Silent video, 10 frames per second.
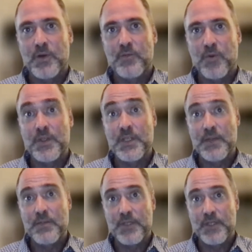more
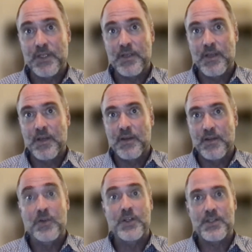deeply the
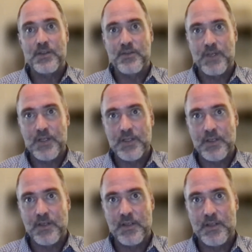Christian
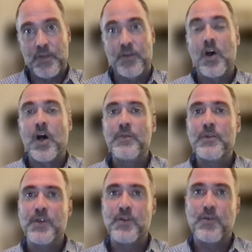tradition. So they'll all
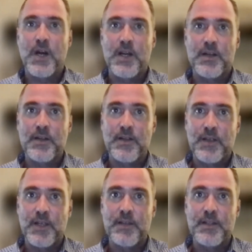be required
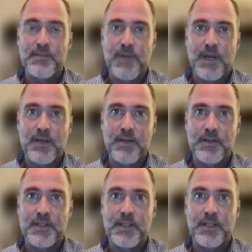in this
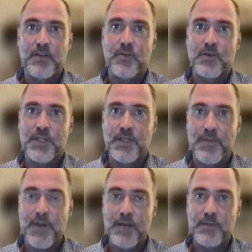minor to take a course on the
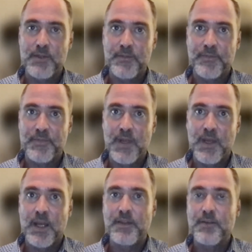Bible,
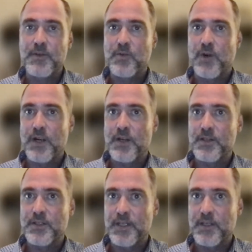and then required to
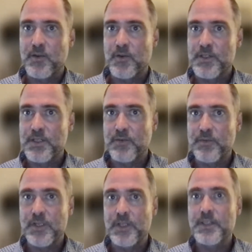take a course that will
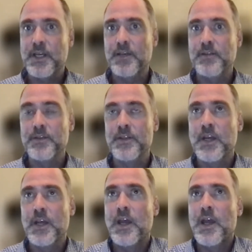be entitled
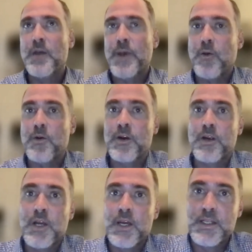
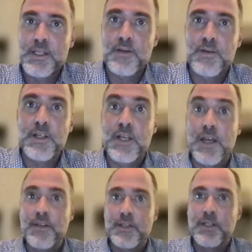Power, Tyranny,
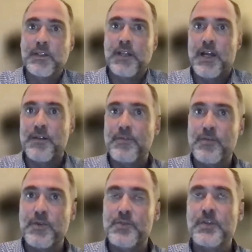and the Good Life,
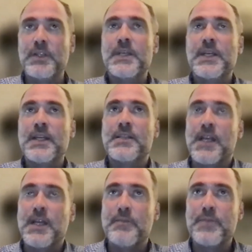which really takes
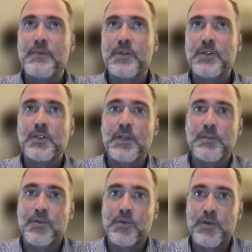a biblical
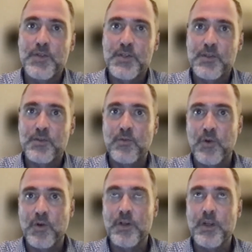approach
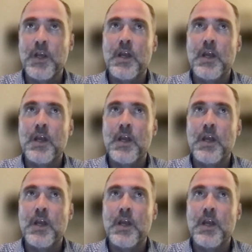toward